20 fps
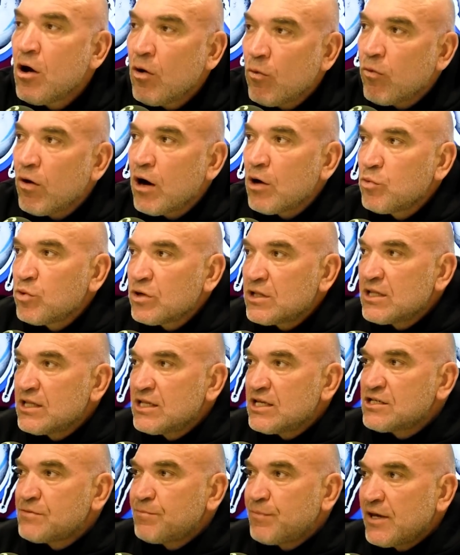Why wouldn't
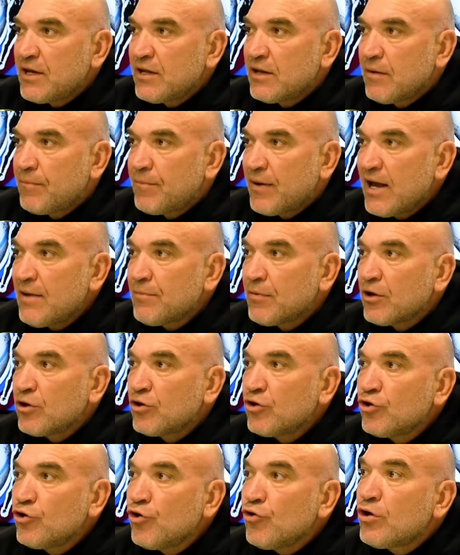this be in the paper?
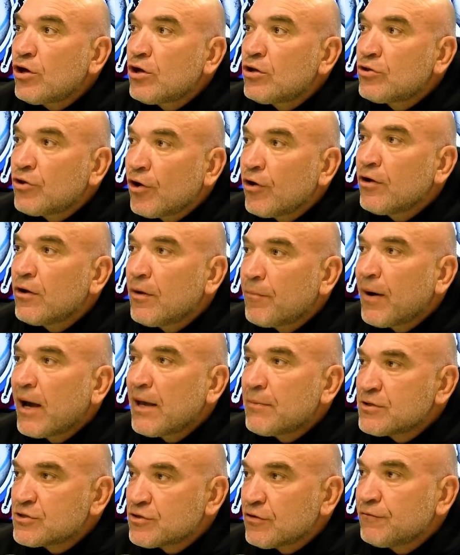You turn the
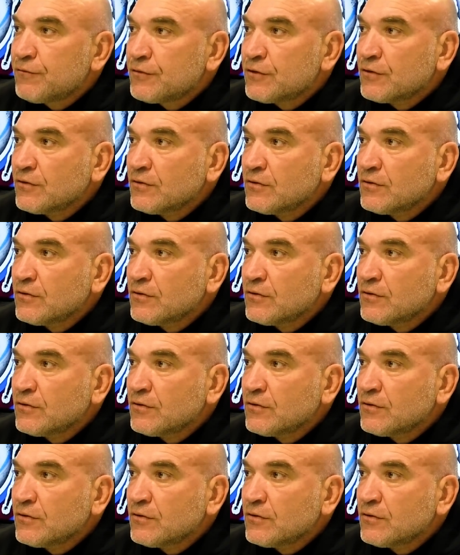papers off you.